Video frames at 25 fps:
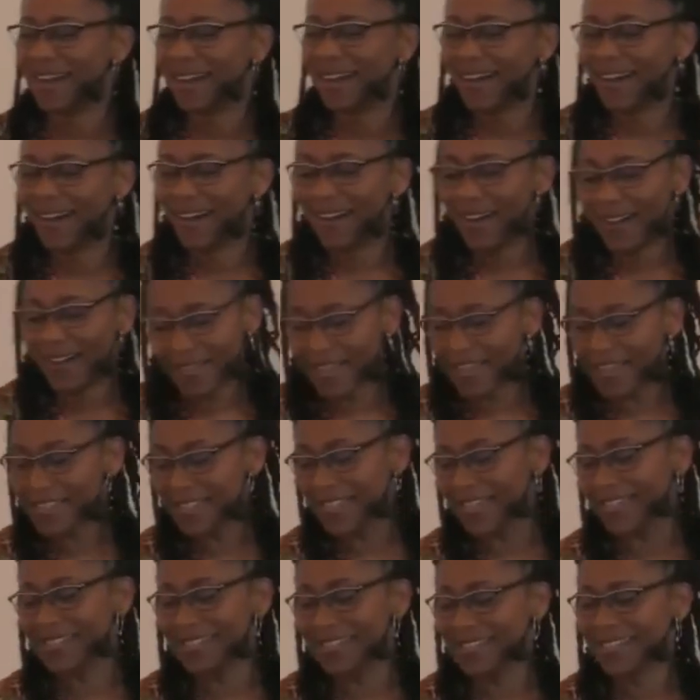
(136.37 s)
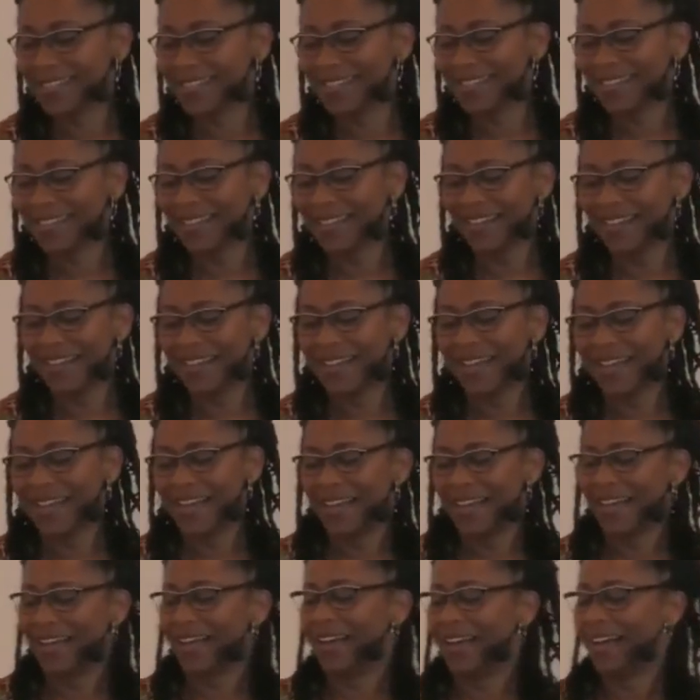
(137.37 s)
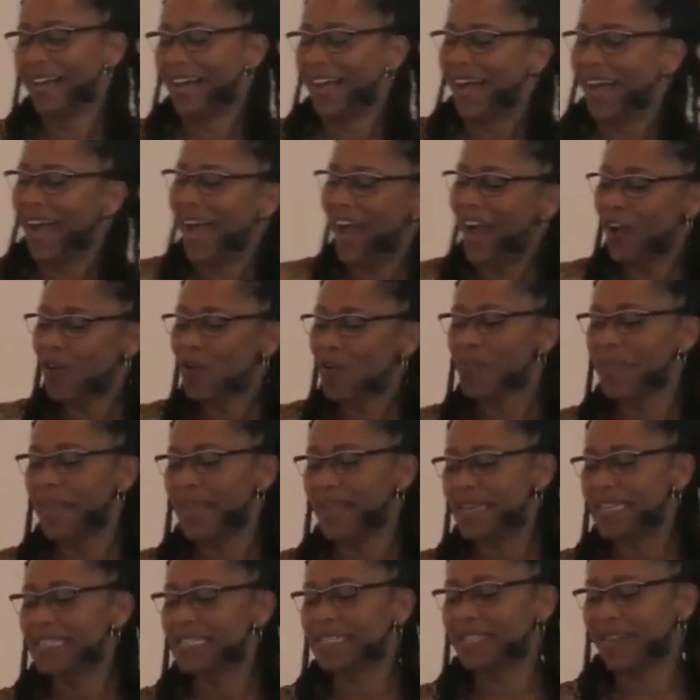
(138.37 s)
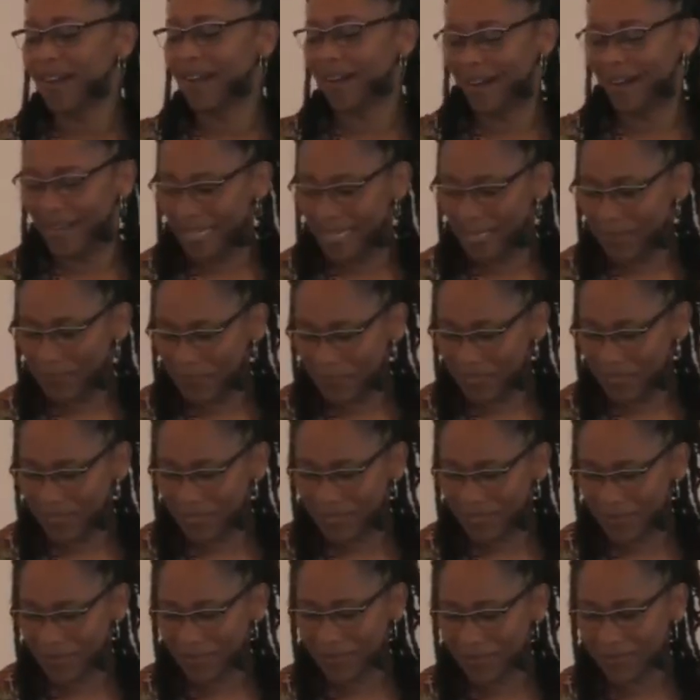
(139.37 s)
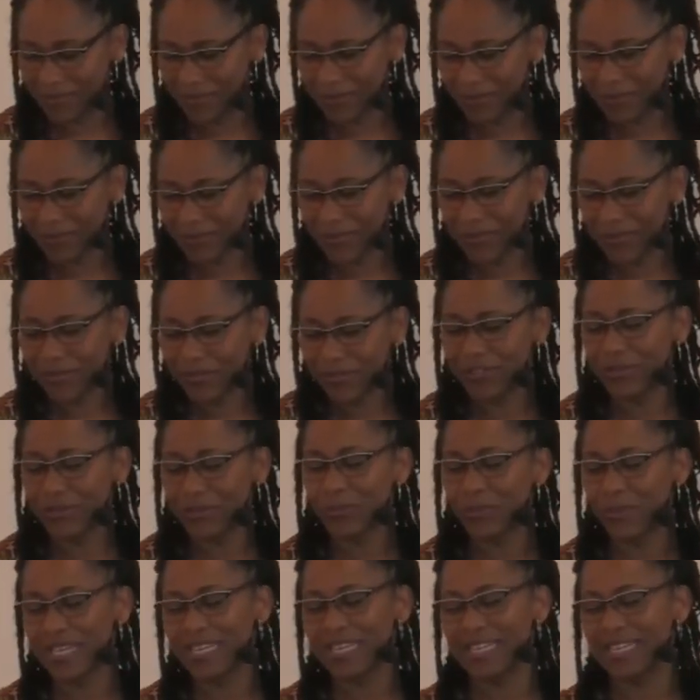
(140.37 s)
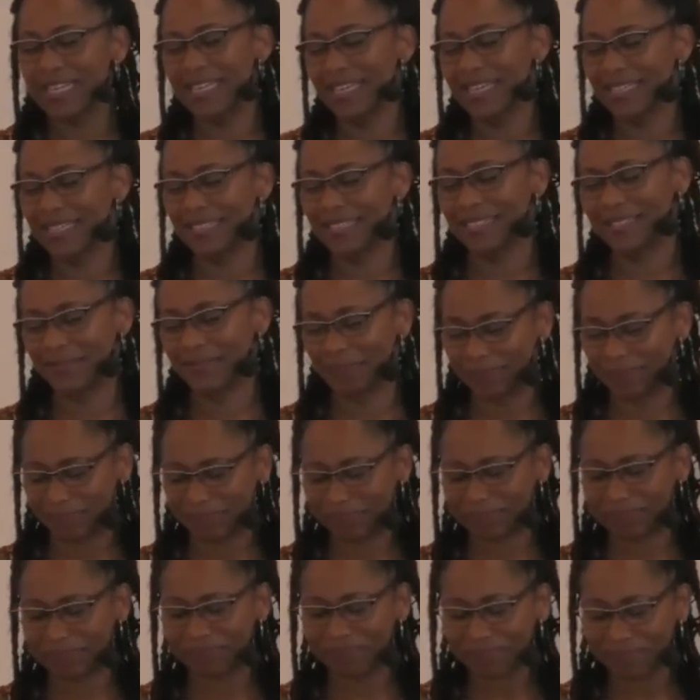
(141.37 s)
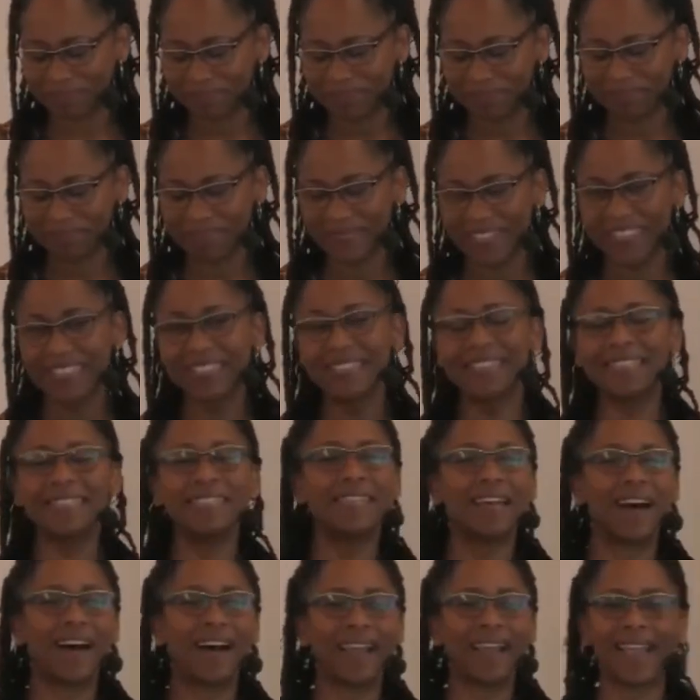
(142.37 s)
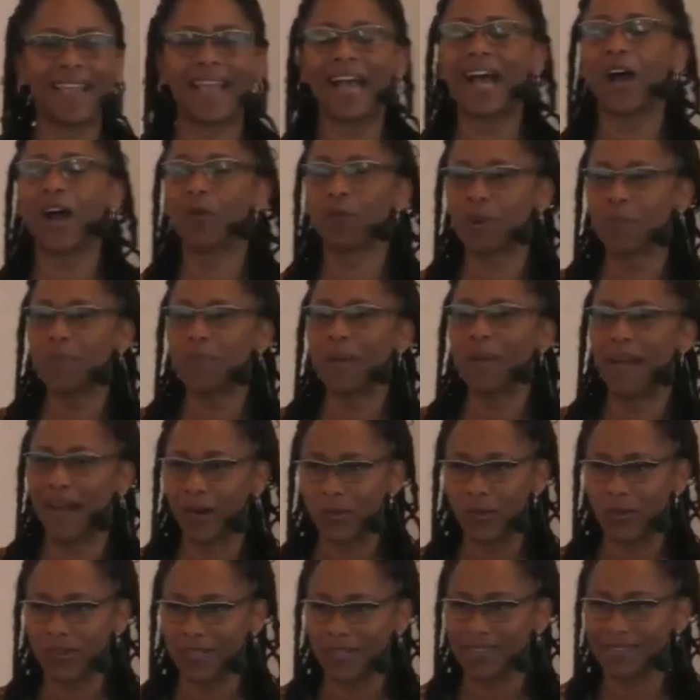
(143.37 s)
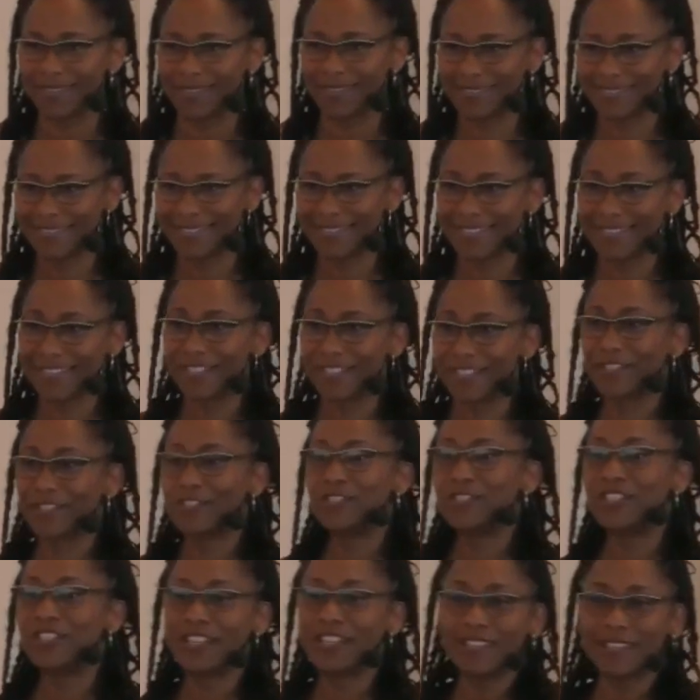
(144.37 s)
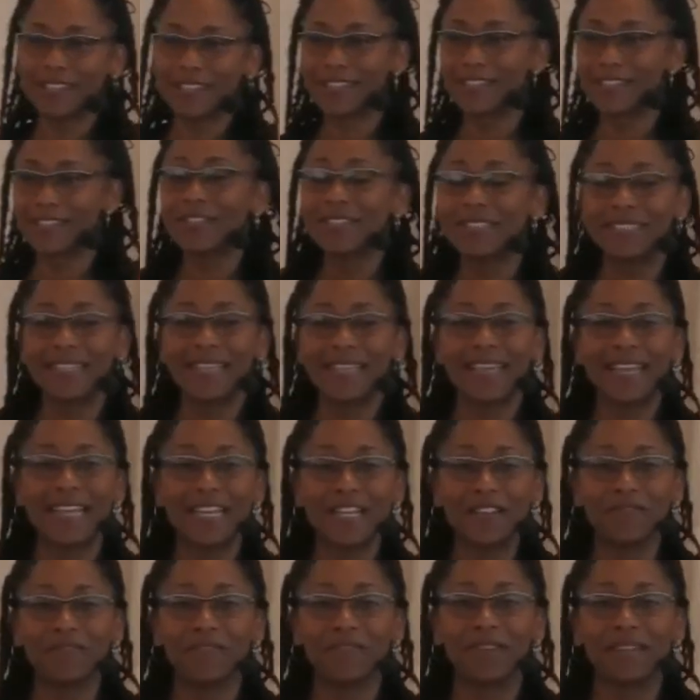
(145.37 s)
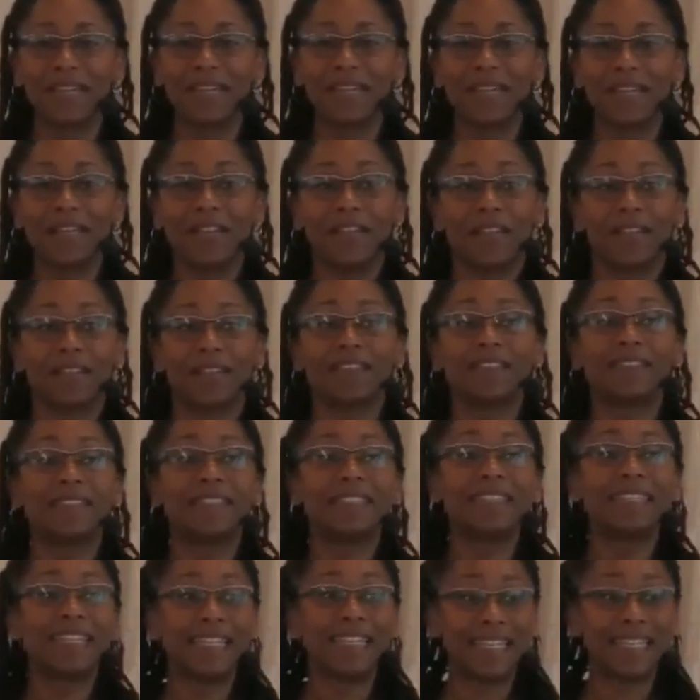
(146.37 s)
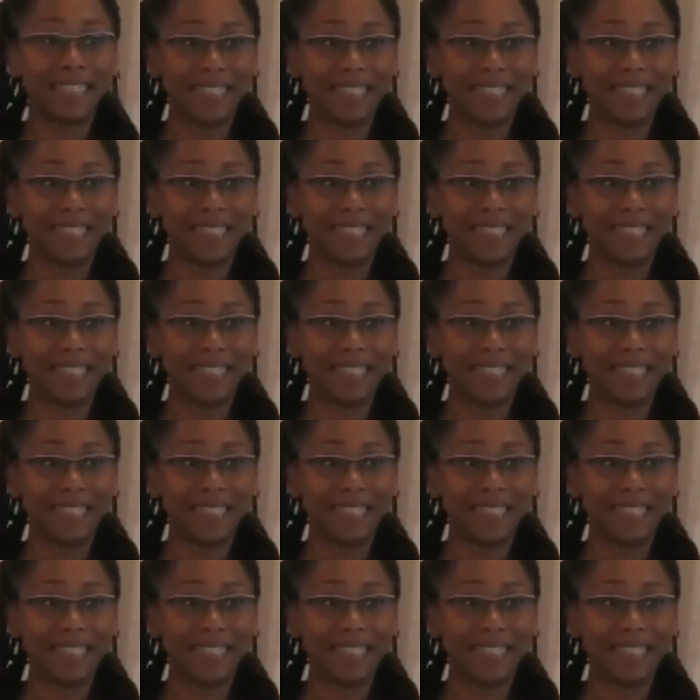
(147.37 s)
That's it. How many times do we deny our power just to save the scene?